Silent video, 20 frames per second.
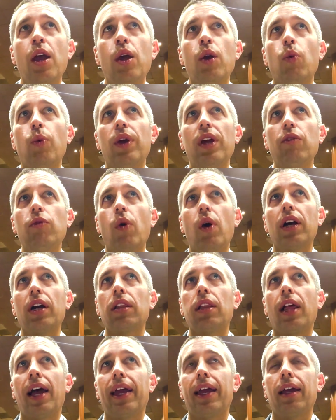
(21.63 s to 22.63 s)
We have one
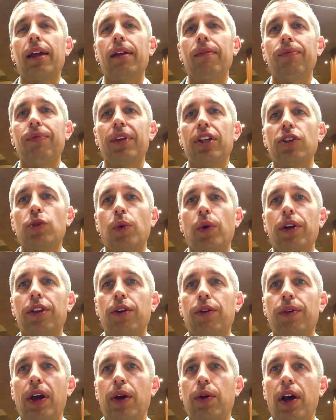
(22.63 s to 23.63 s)
client that's
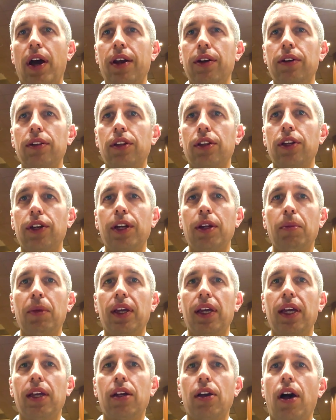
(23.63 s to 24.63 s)
worth around one hundred thirty
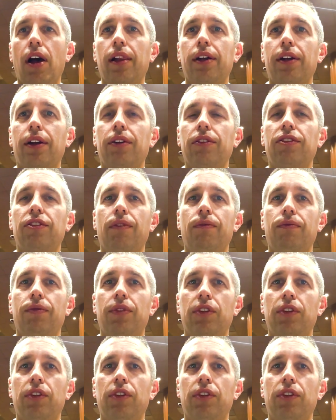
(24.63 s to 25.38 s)
million dollars,